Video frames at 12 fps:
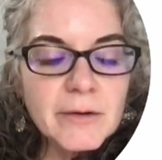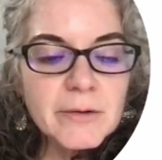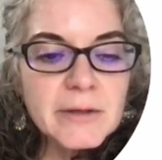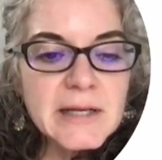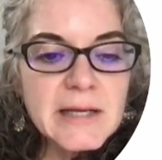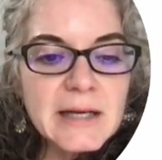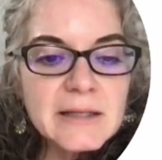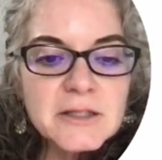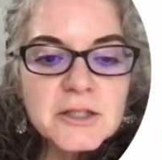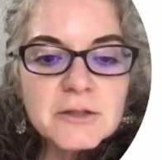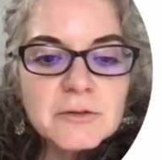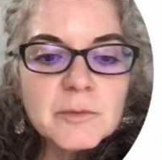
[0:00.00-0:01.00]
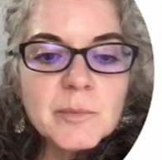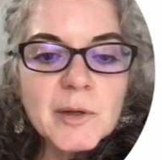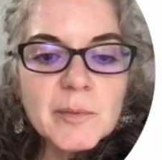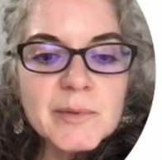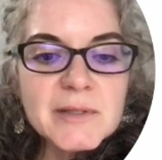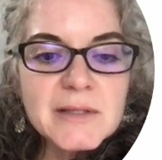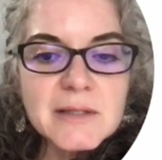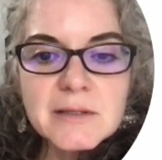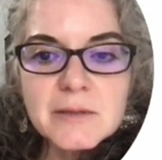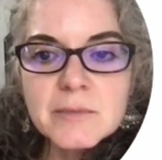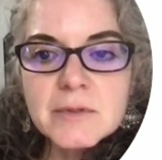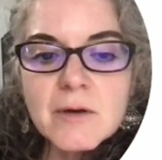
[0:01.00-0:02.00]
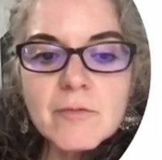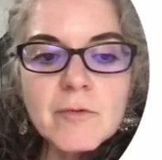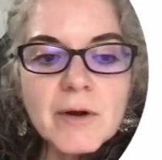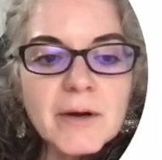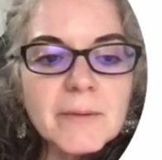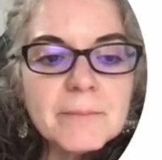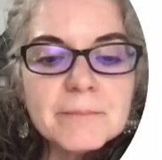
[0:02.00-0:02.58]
or any kind of general purpose system software.